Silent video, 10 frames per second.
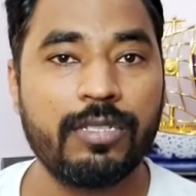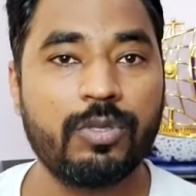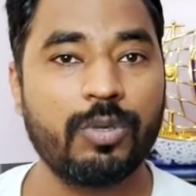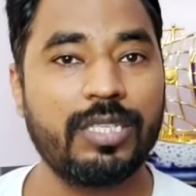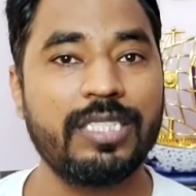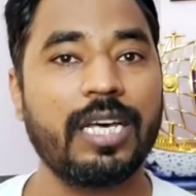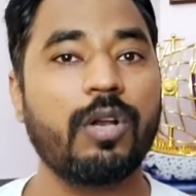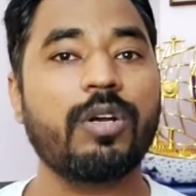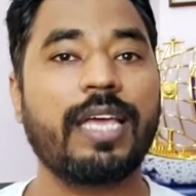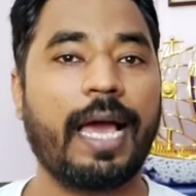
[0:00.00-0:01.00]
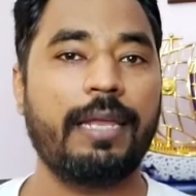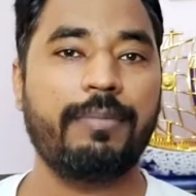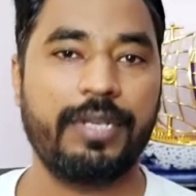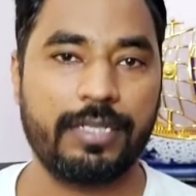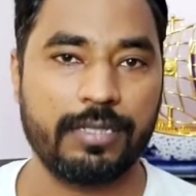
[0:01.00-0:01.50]
So these are not
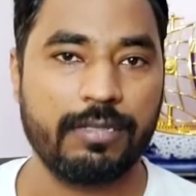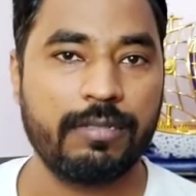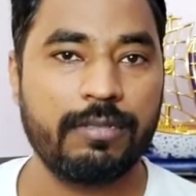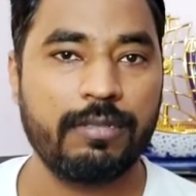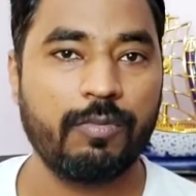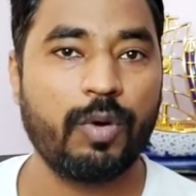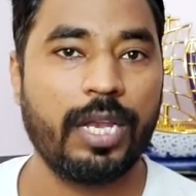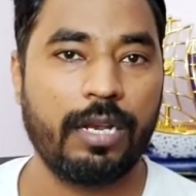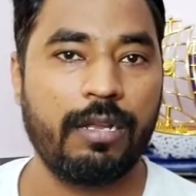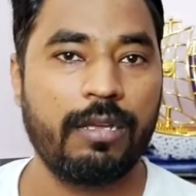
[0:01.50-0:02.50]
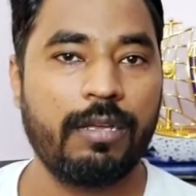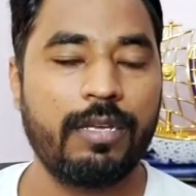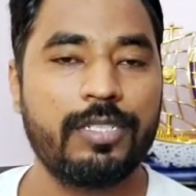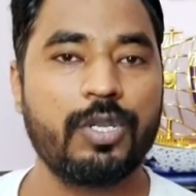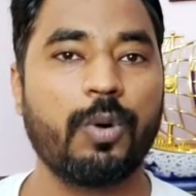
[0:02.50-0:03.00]
calibrated well.
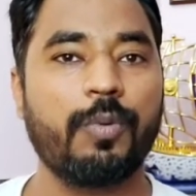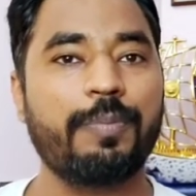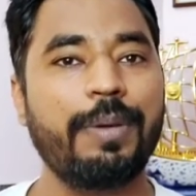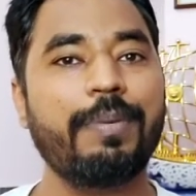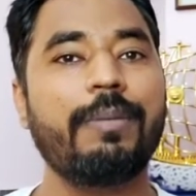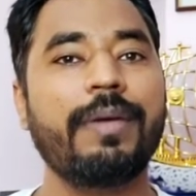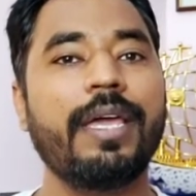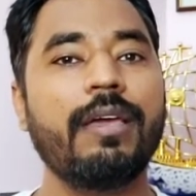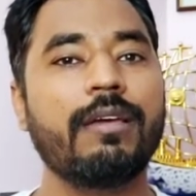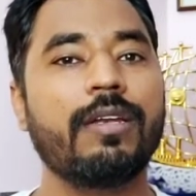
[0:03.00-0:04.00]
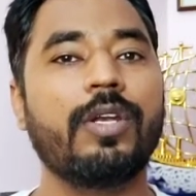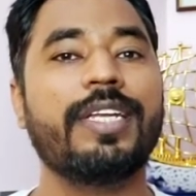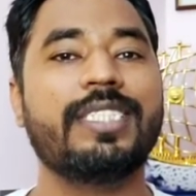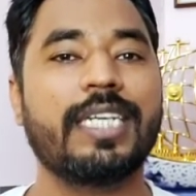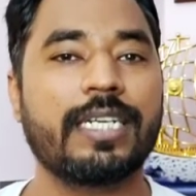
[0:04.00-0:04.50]
So people may
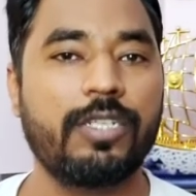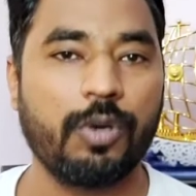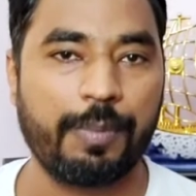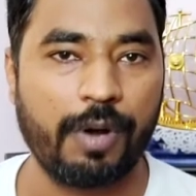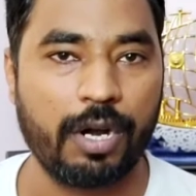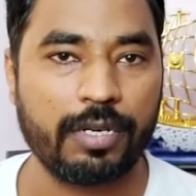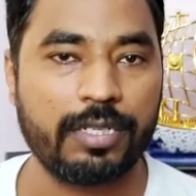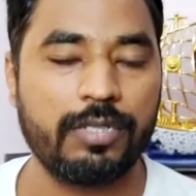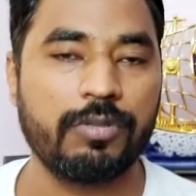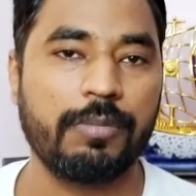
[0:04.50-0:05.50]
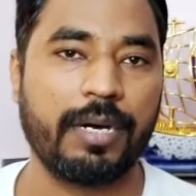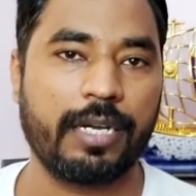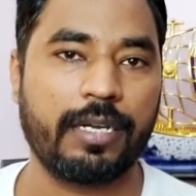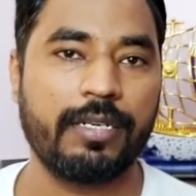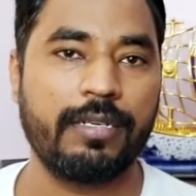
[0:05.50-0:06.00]
reject your product into the
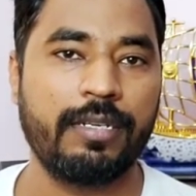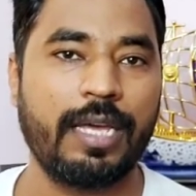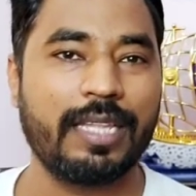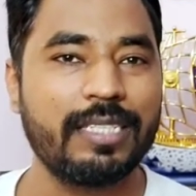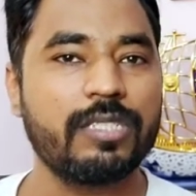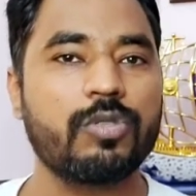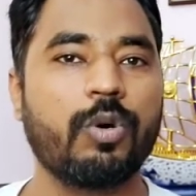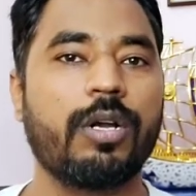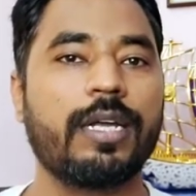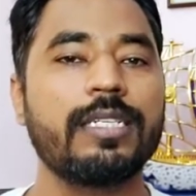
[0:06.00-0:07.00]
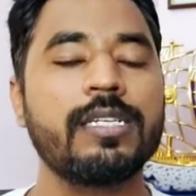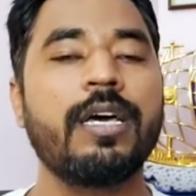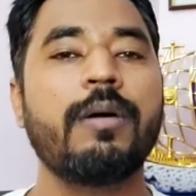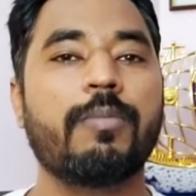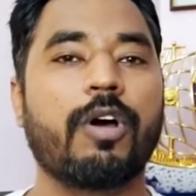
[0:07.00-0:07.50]
market and this is called as
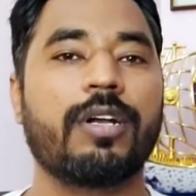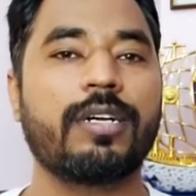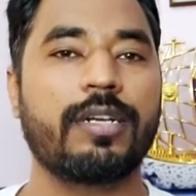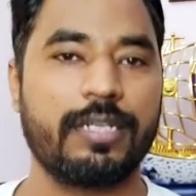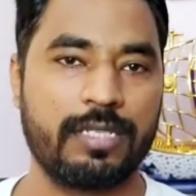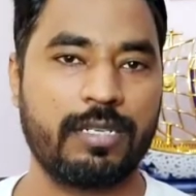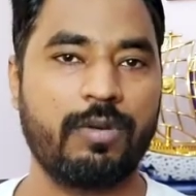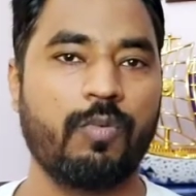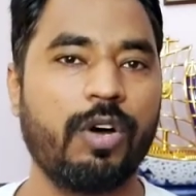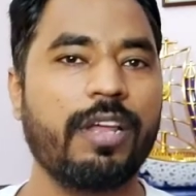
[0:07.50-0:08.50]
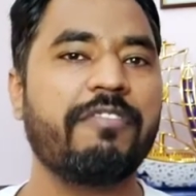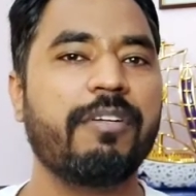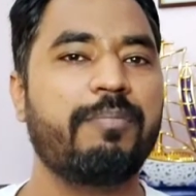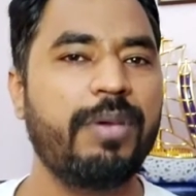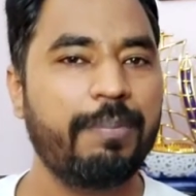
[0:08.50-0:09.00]
product risk. What if
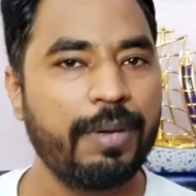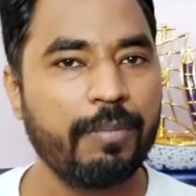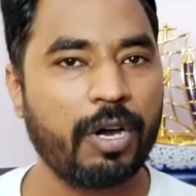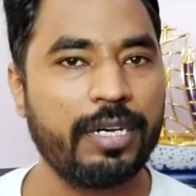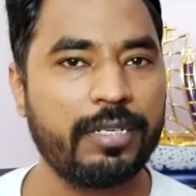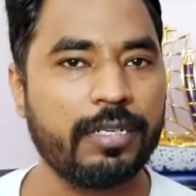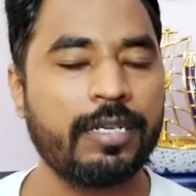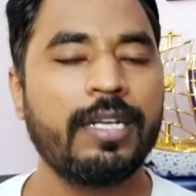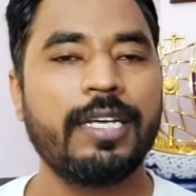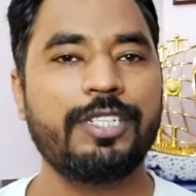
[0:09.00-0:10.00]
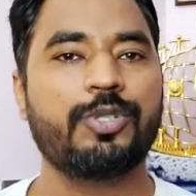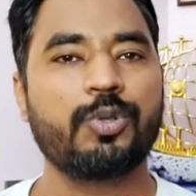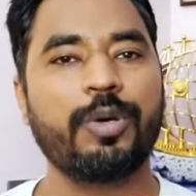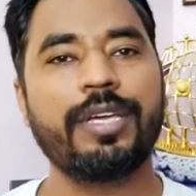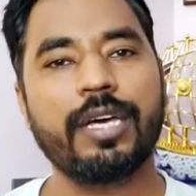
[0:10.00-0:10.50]
a BP monitor is
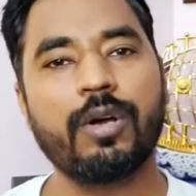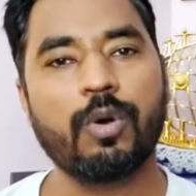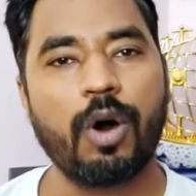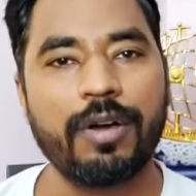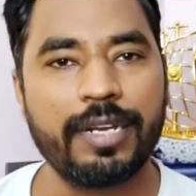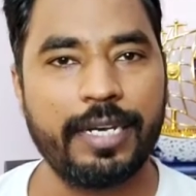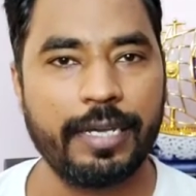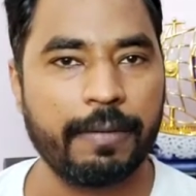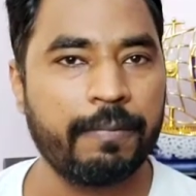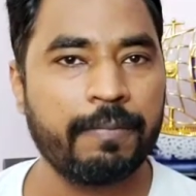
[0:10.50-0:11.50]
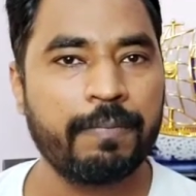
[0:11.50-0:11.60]
showing a wrong reading?